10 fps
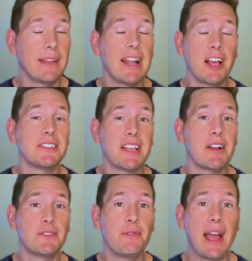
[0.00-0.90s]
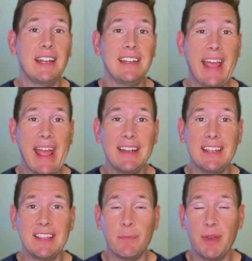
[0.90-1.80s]
That all sounds fine and
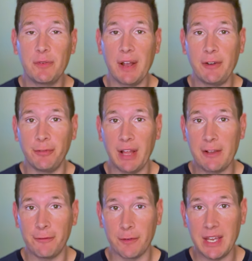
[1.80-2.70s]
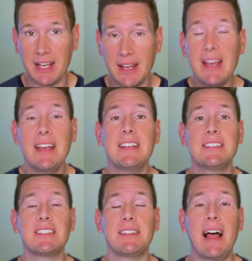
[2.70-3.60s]
dandy. The big red flag for me
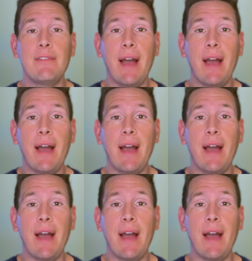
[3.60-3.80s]
is it's live